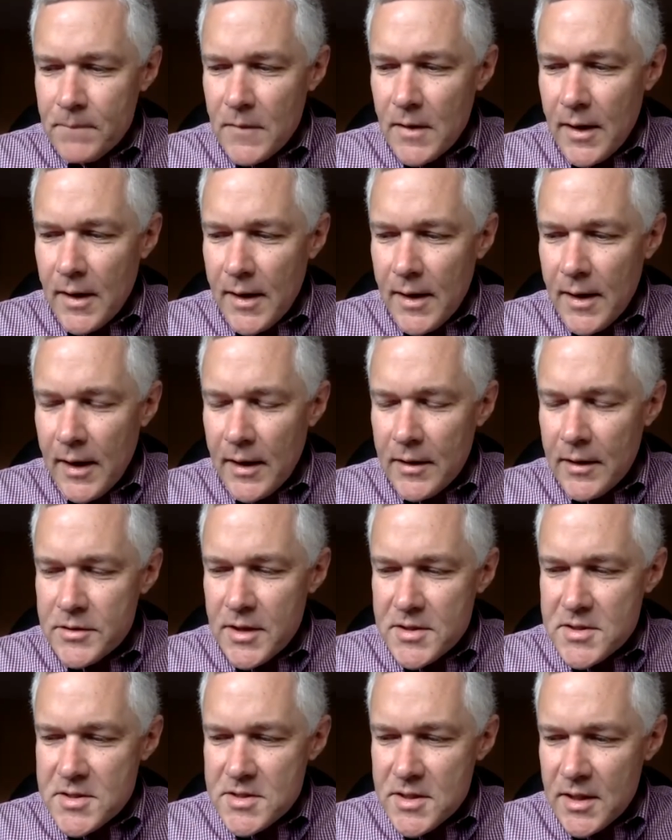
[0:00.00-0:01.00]
And
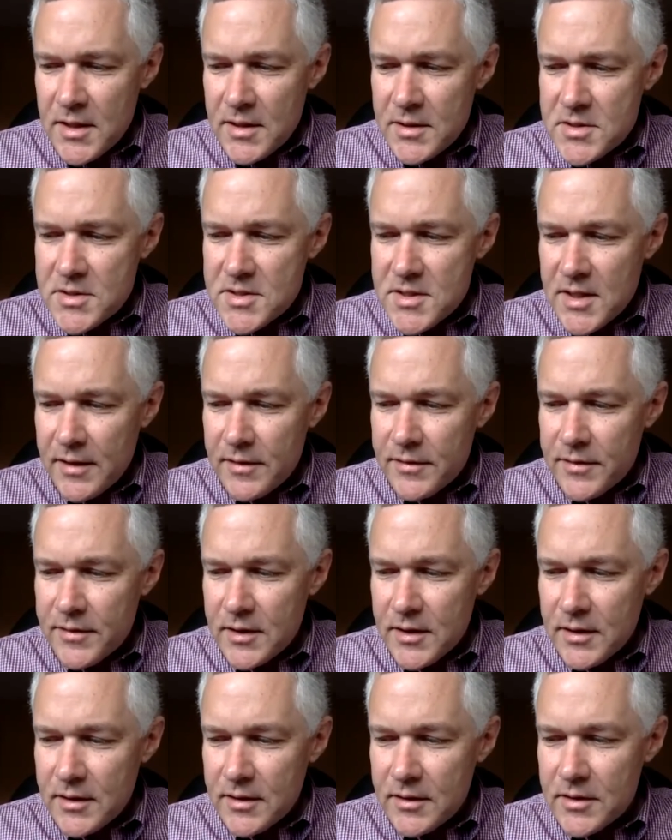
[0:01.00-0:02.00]
Yassine said
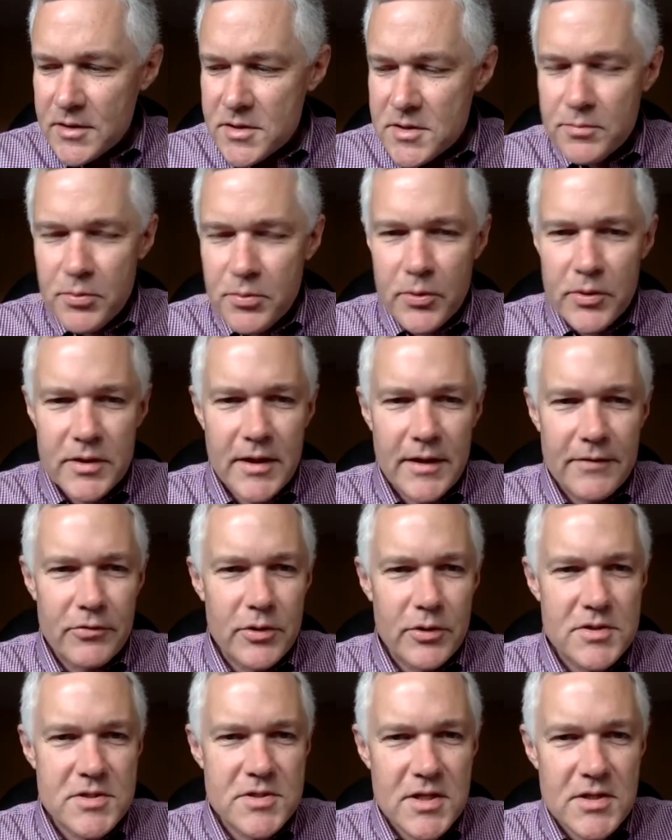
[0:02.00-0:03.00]
that it's important to have a
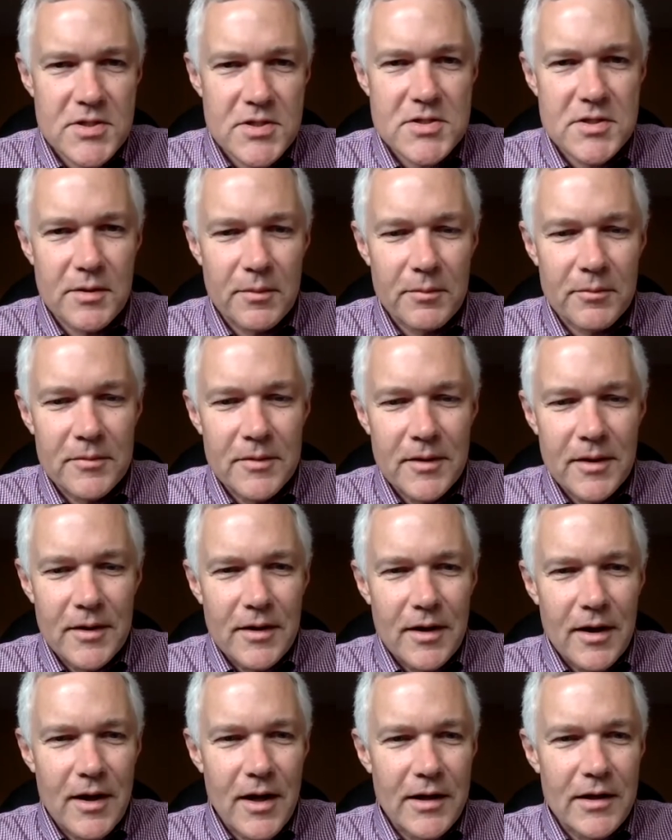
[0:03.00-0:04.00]
good system.
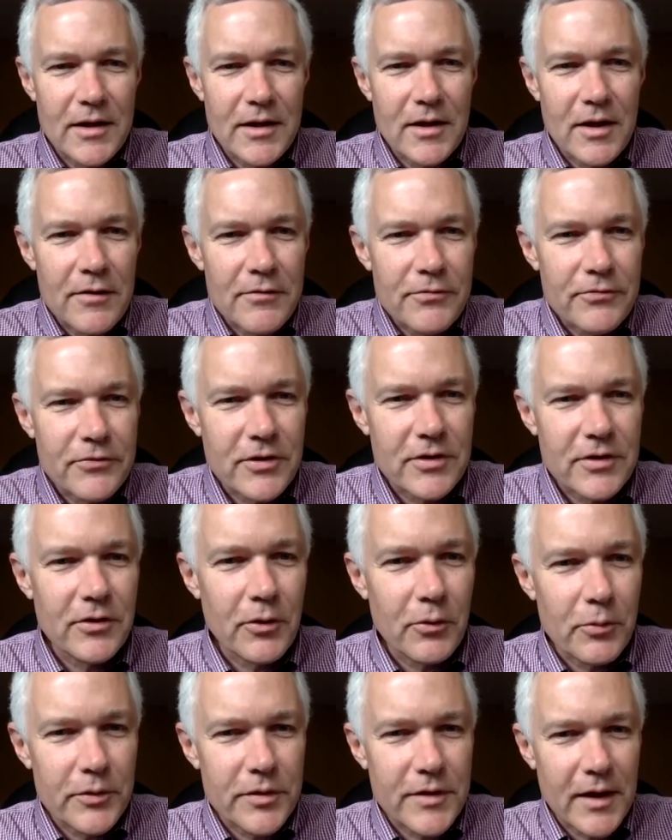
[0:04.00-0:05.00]
And I'd love to
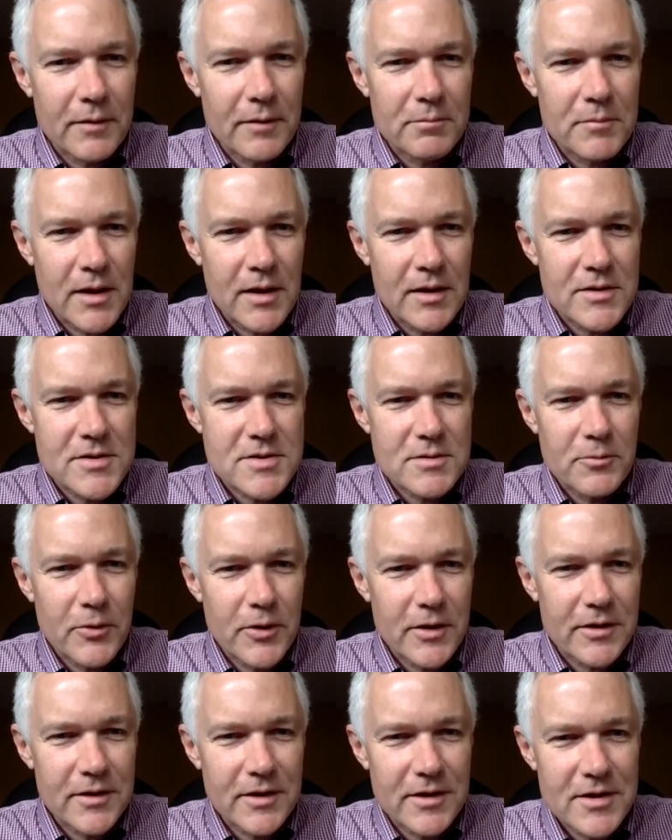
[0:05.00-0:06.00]
know what that means and
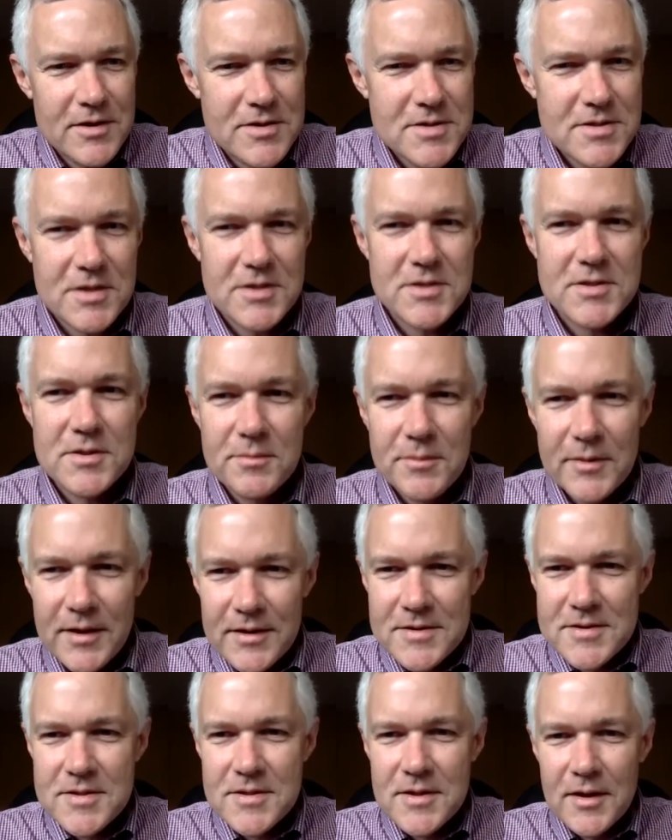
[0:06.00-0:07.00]
what his system
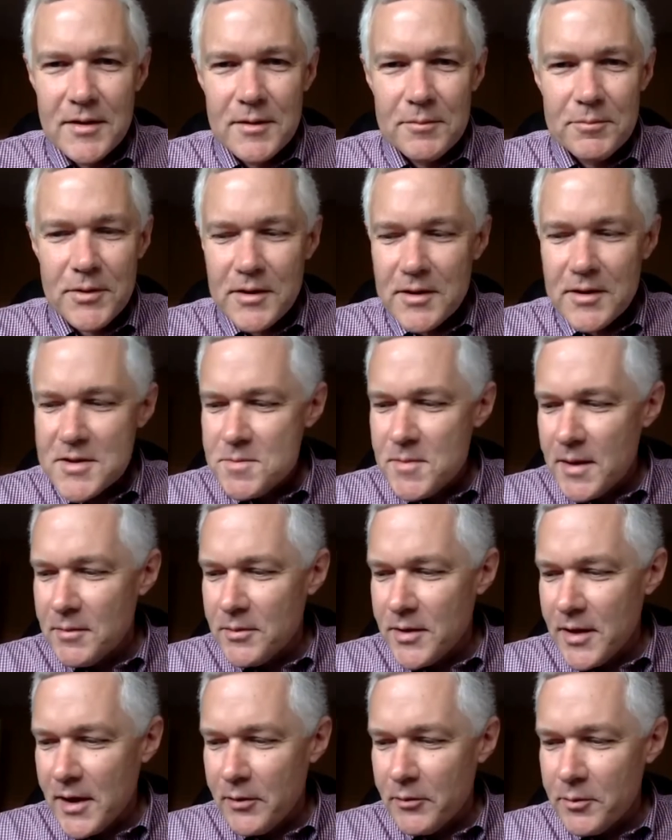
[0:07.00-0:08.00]
is, because
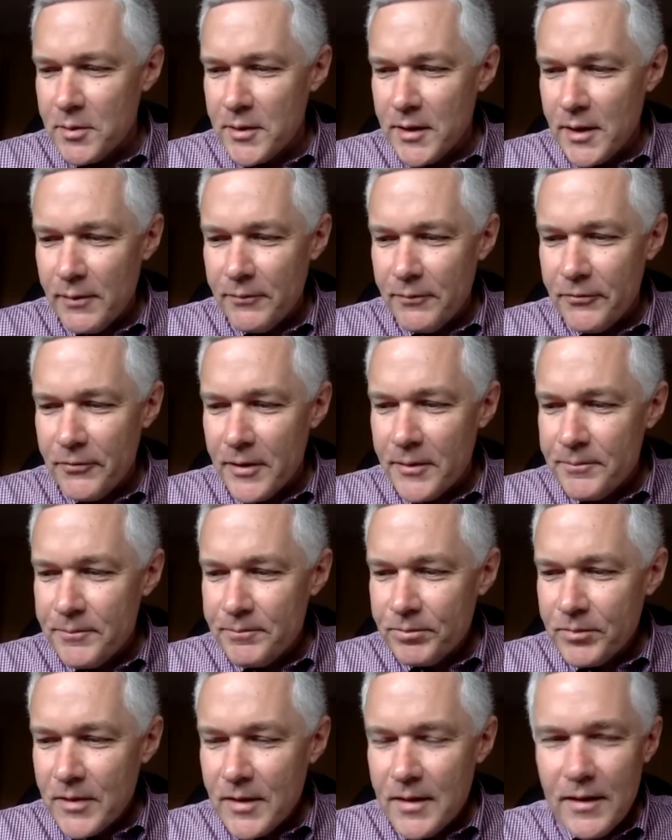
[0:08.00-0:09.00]
maybe that would be helpful.
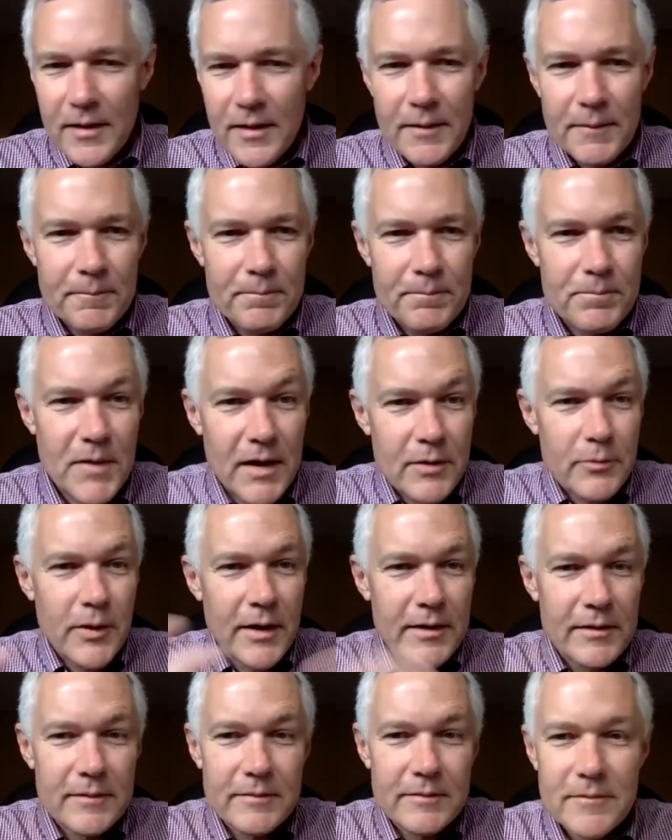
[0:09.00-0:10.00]
So
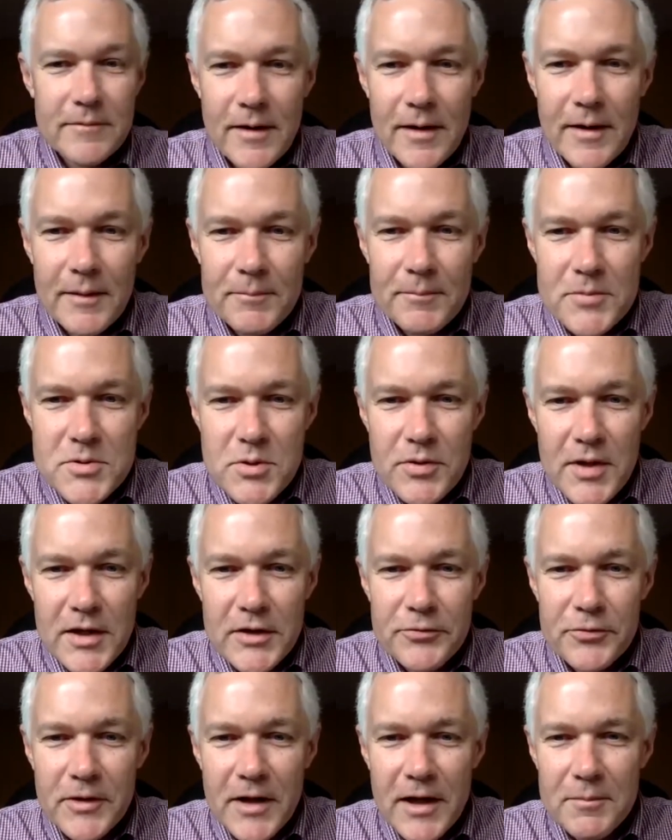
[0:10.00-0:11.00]

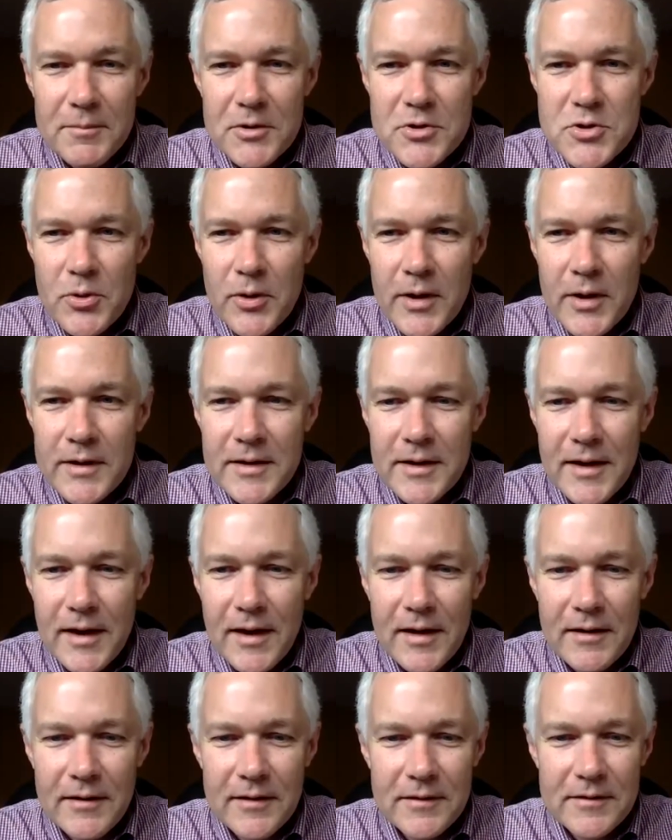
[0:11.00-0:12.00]
thanks for letting me join.
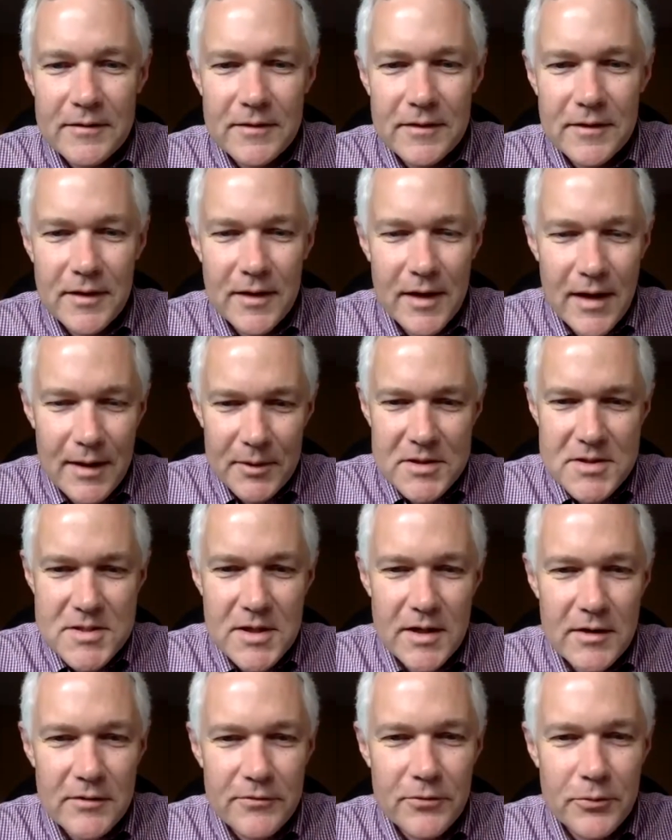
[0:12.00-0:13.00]
And yeah, I'm
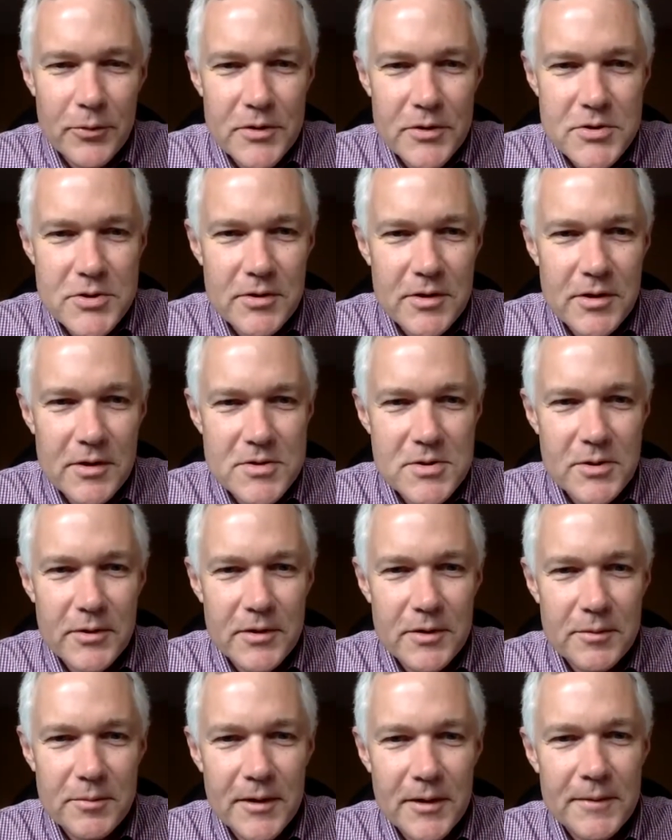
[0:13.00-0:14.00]
excited for what your year is
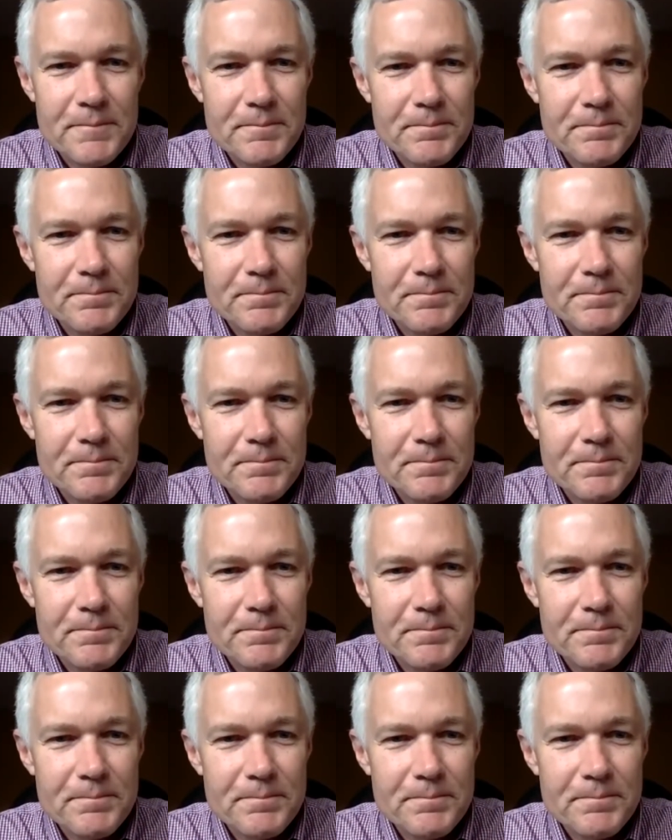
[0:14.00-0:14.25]
going to be.